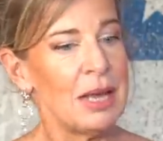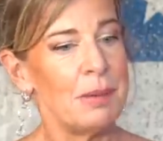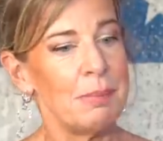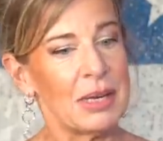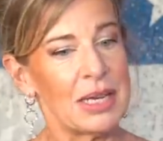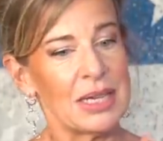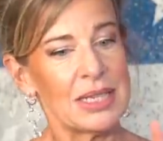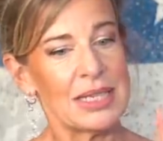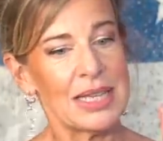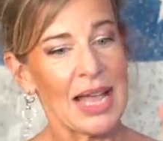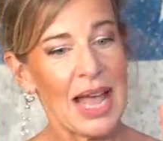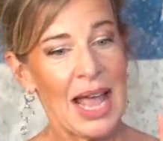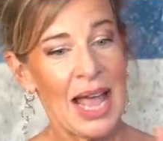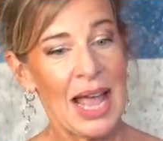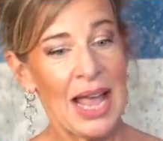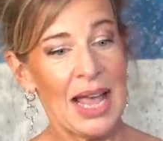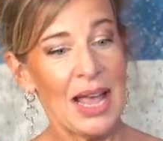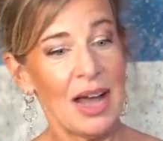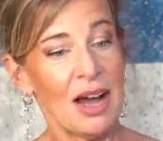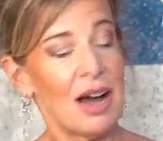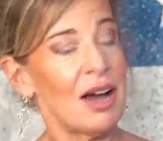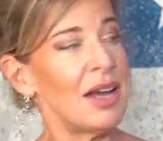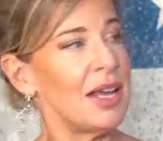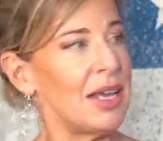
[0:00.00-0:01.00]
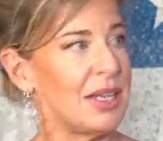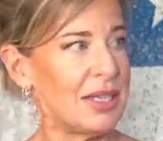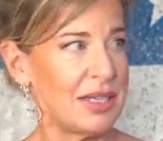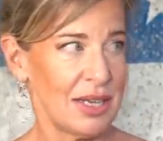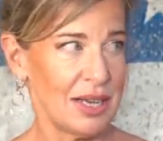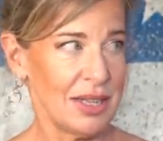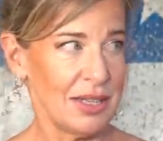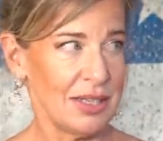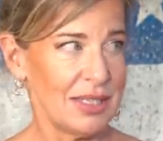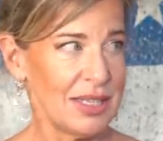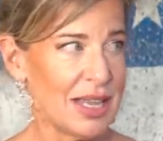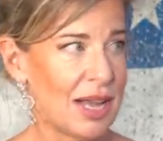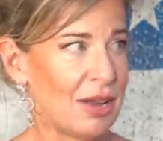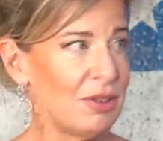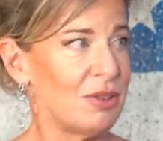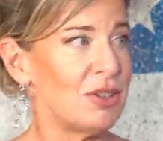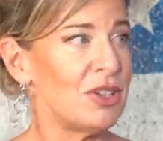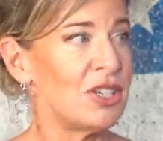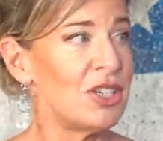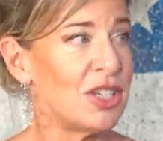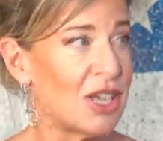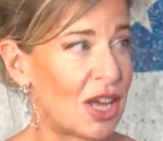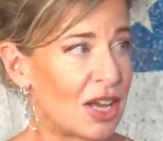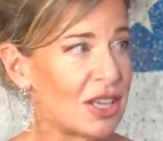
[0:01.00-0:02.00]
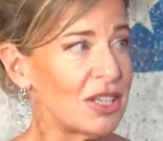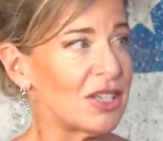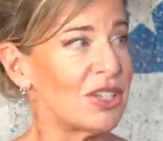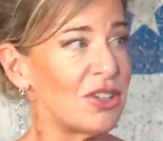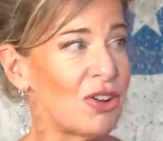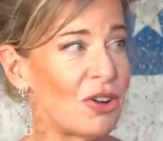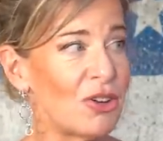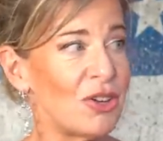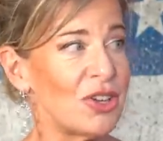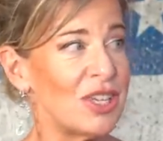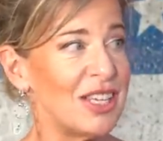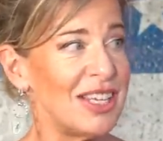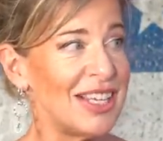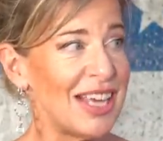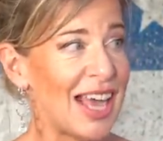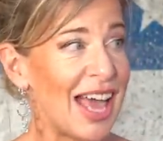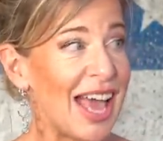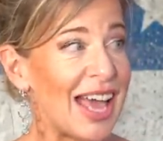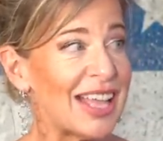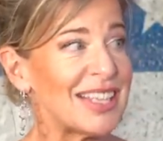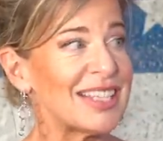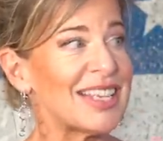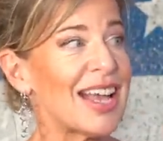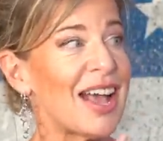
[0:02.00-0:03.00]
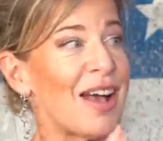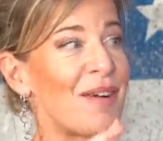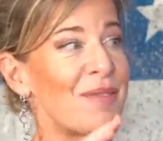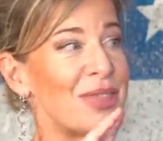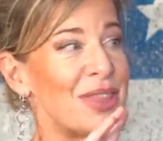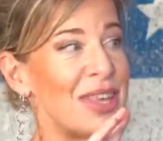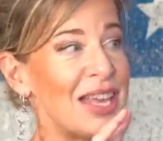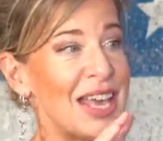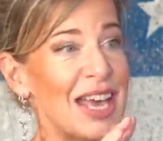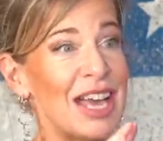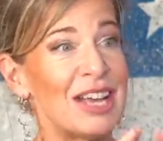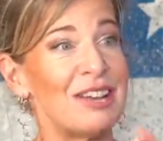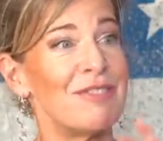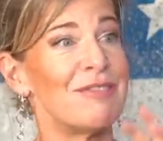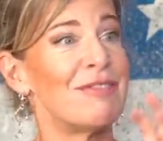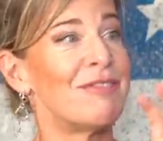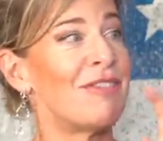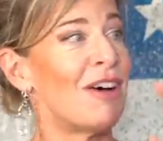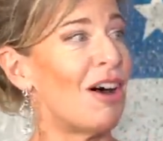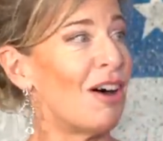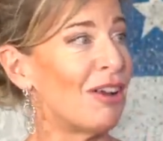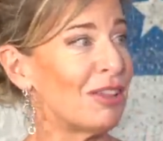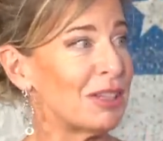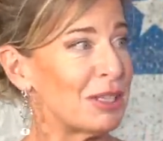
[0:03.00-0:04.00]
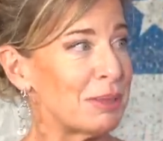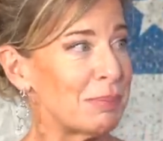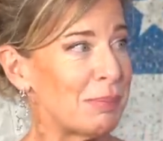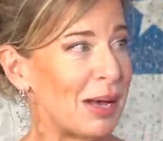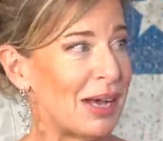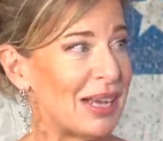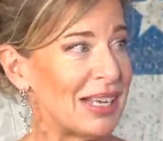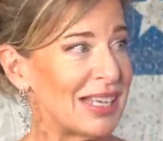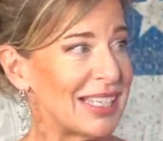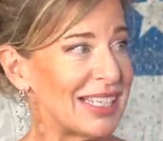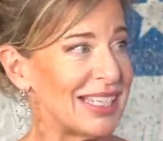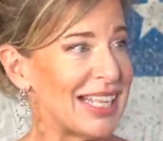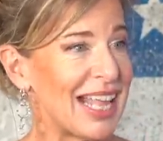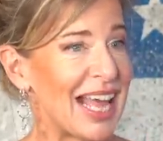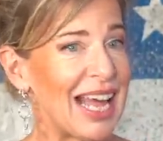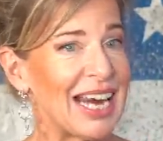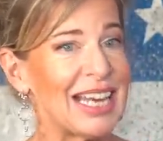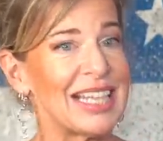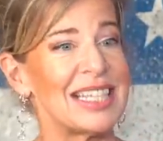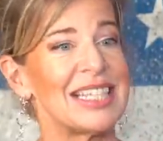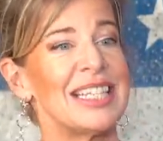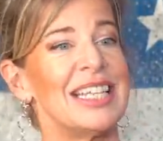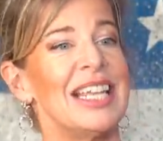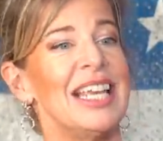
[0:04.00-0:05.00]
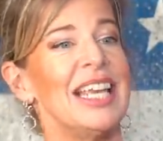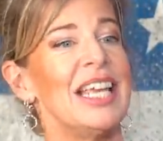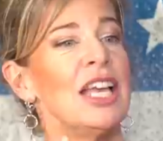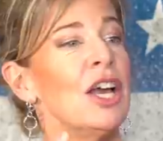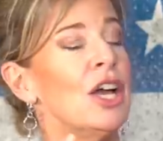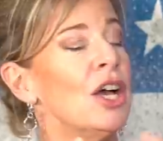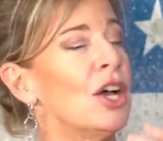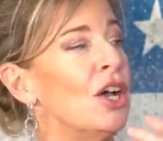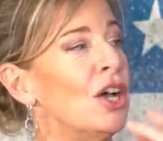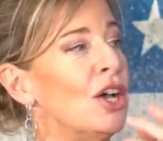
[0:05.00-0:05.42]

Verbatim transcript: Because AI, it turns out, does not yet have the advanced personality